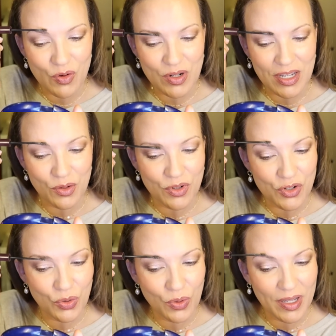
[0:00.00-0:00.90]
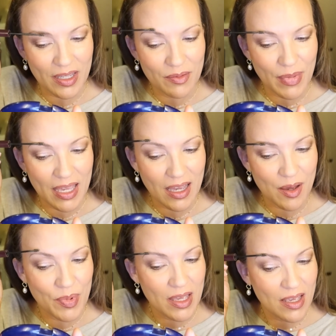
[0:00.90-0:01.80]
of course I do enjoy
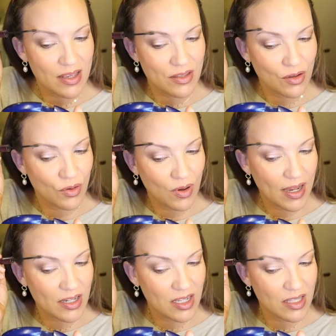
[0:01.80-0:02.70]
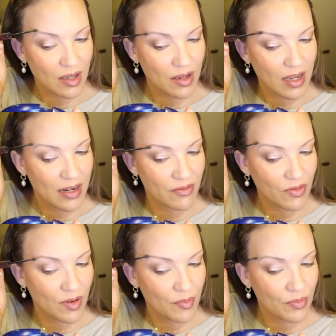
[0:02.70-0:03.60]
makeup. So I just kind of
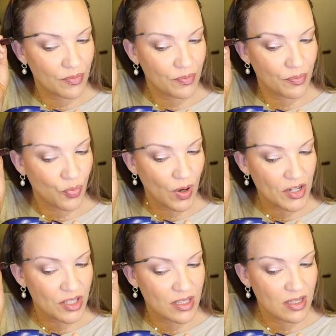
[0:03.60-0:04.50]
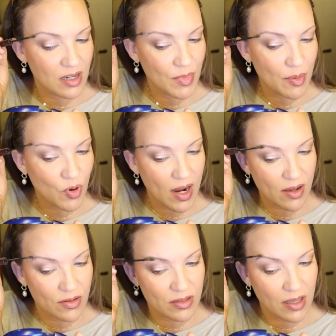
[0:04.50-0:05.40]
brush this into my
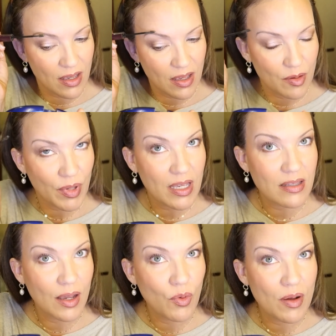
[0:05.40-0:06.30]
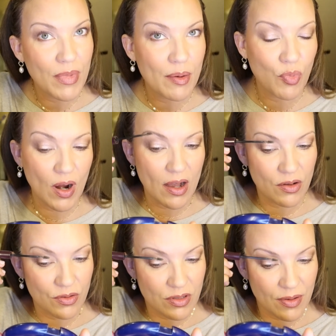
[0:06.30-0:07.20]
brows because I want my
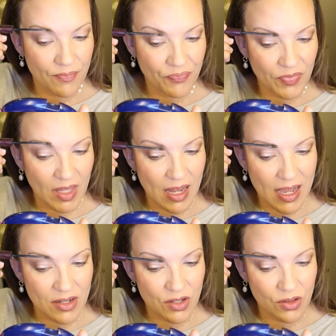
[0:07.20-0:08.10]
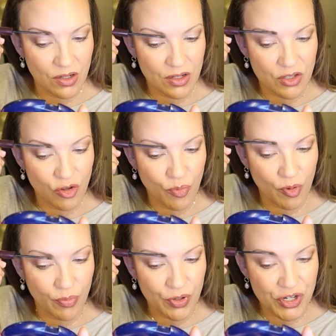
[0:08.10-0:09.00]
brows not to look
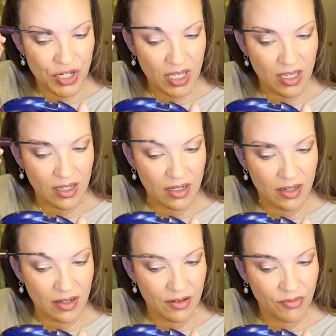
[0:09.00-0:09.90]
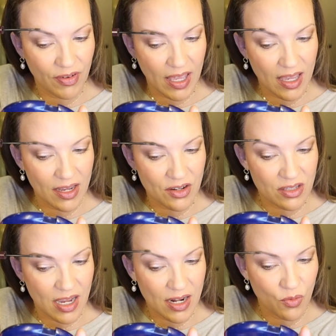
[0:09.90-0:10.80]
super bushy and fake. I
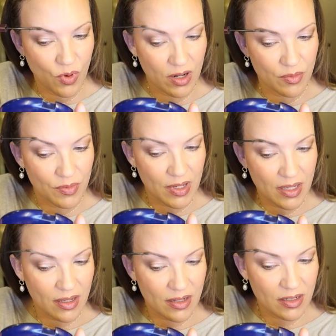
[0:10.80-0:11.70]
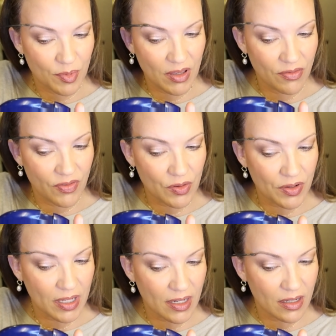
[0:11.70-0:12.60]
just kind of want them to be
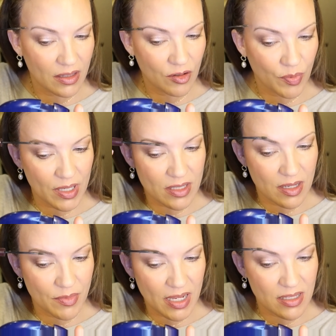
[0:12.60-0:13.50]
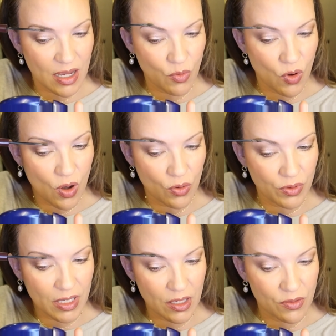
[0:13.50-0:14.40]
filled in a little bit. Some days I will
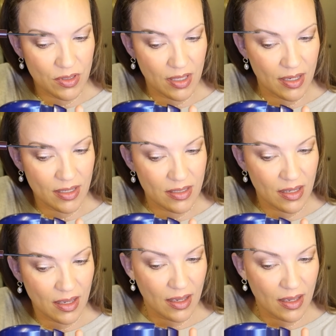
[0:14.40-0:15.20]
only use this